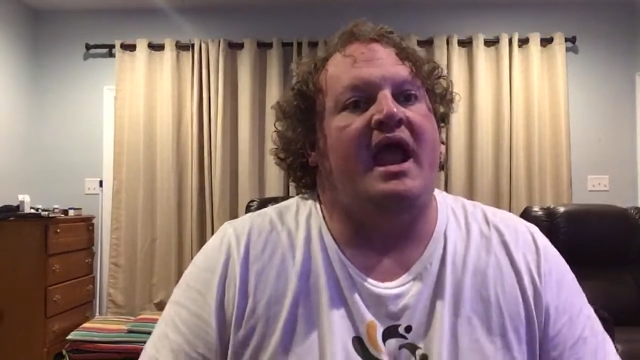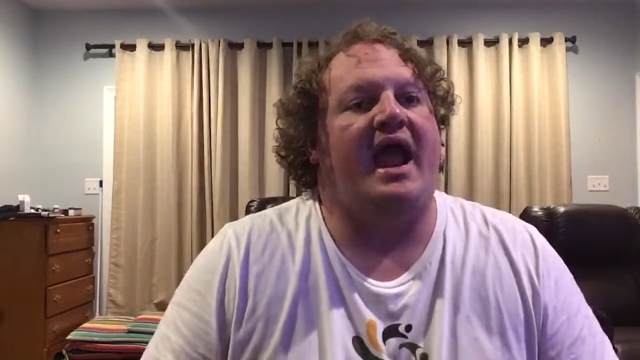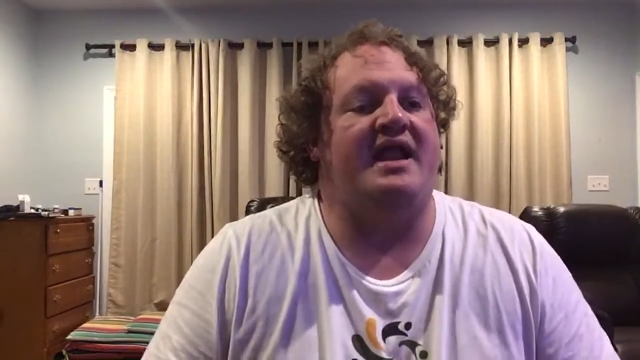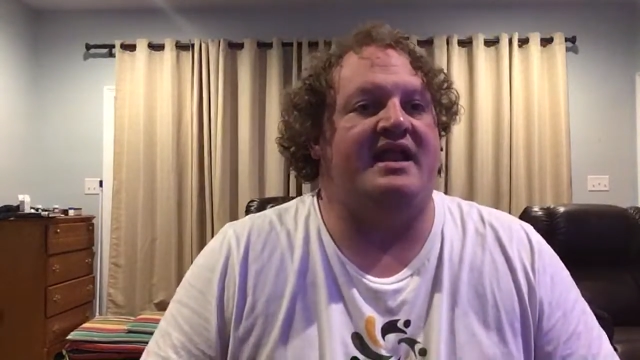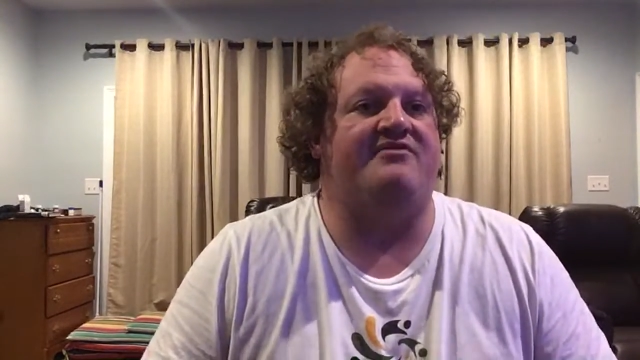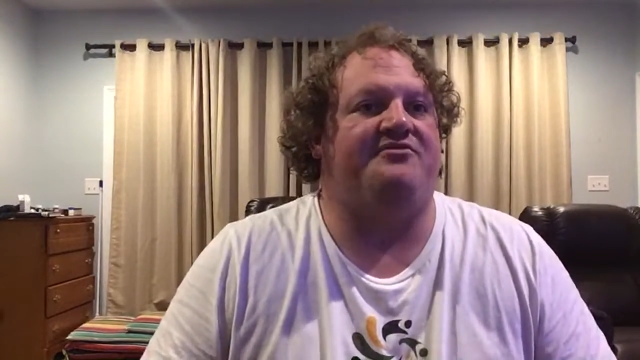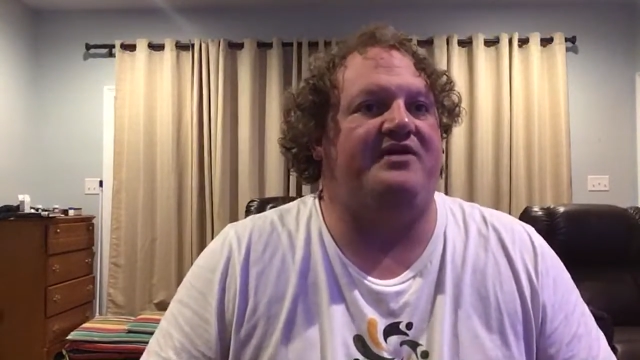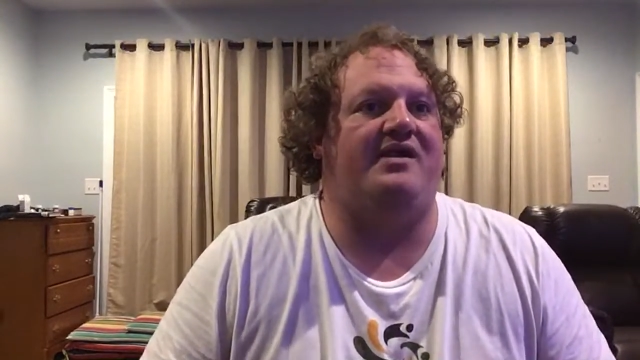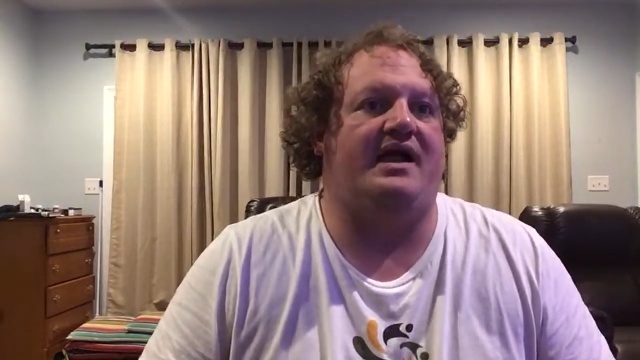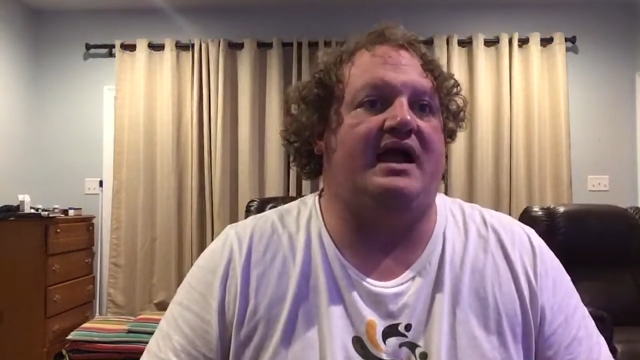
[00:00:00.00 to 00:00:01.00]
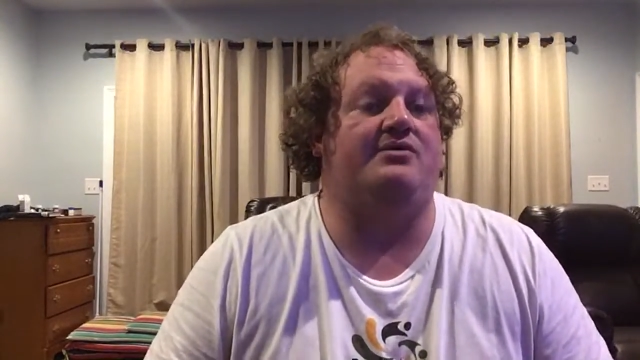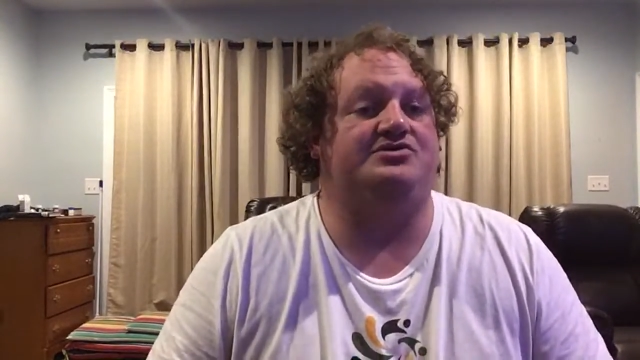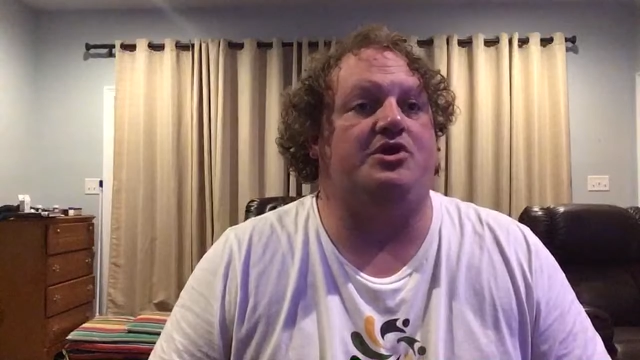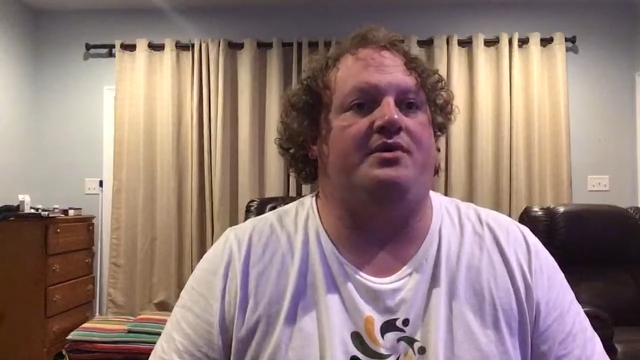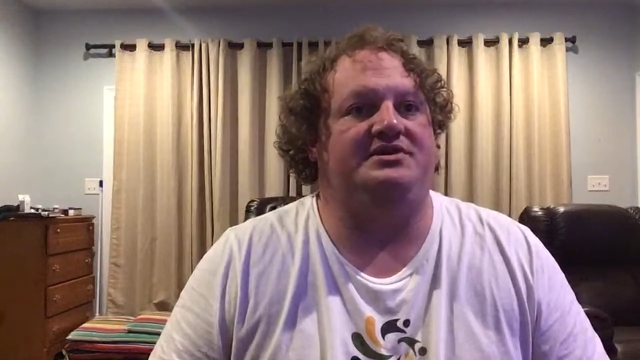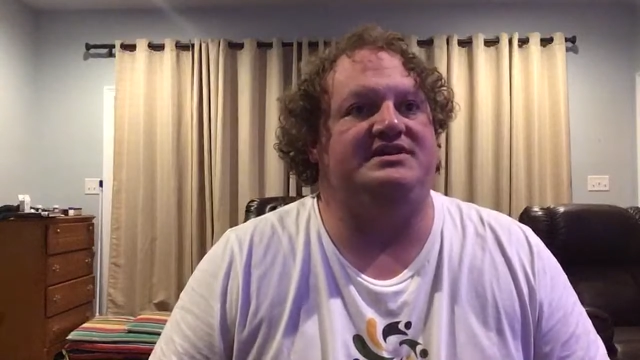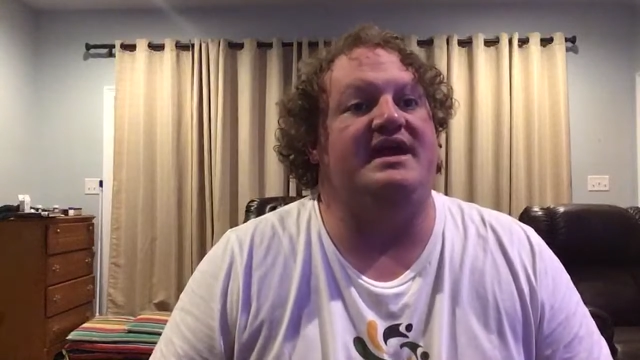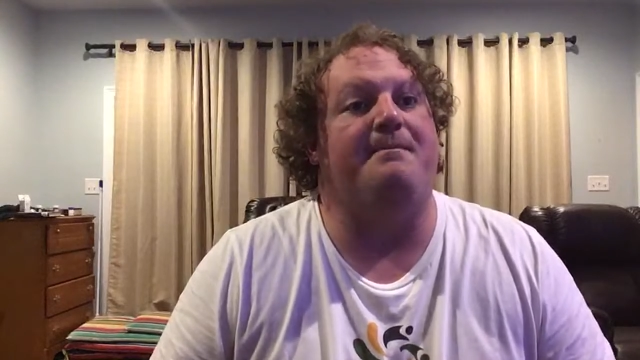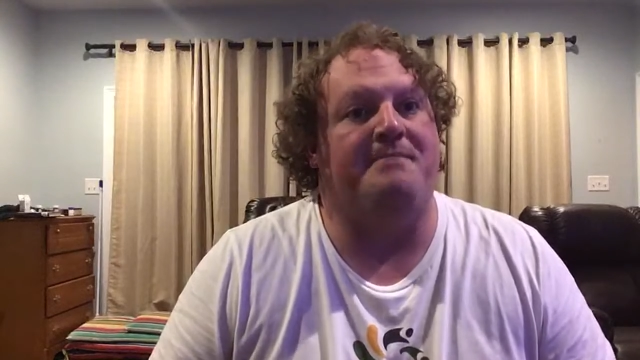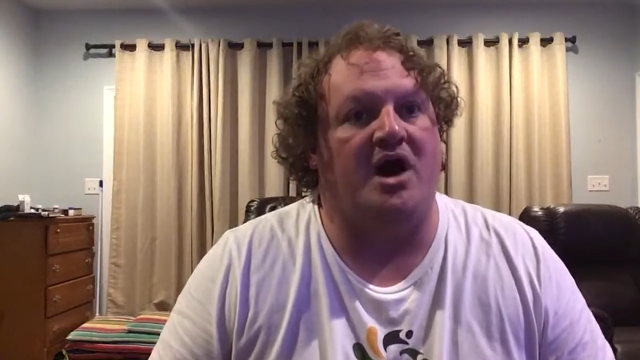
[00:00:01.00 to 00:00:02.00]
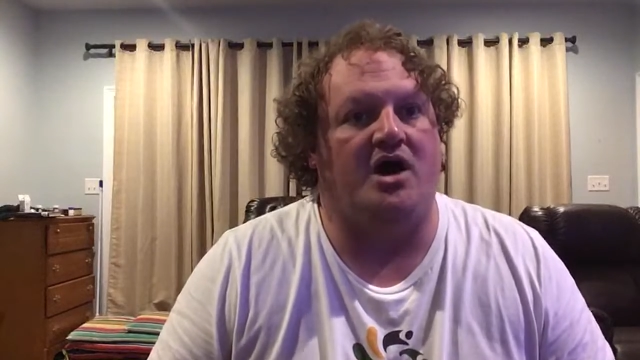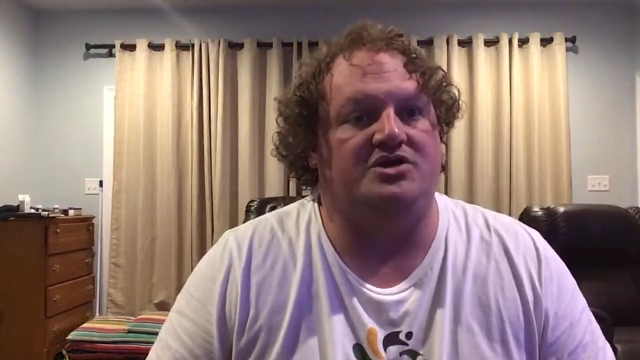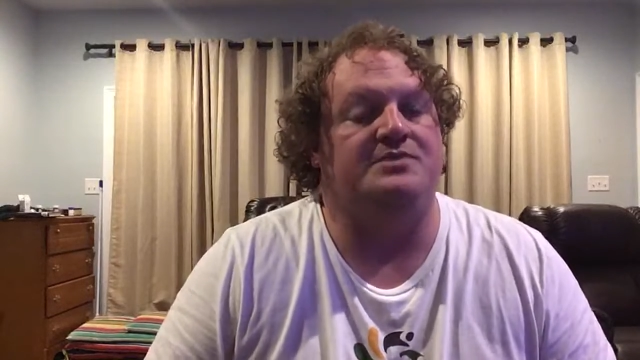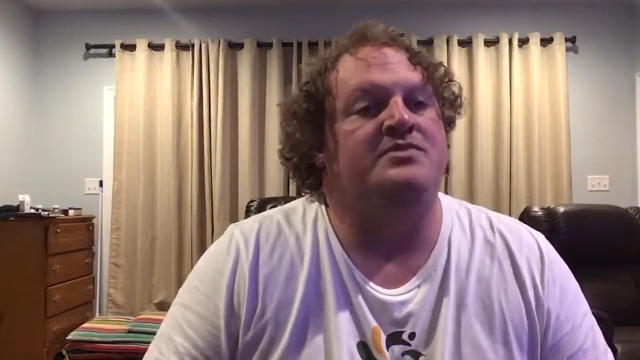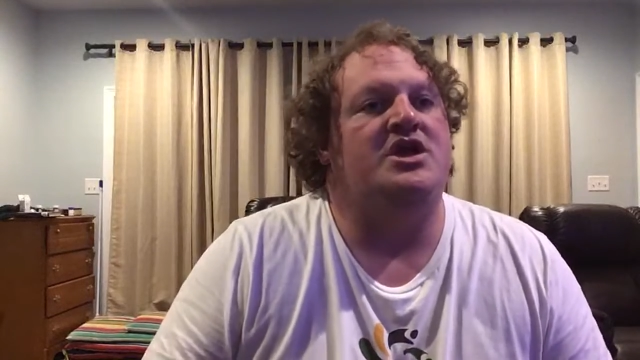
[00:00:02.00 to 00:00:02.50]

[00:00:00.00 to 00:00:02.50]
and never felt like I was going to get mugged.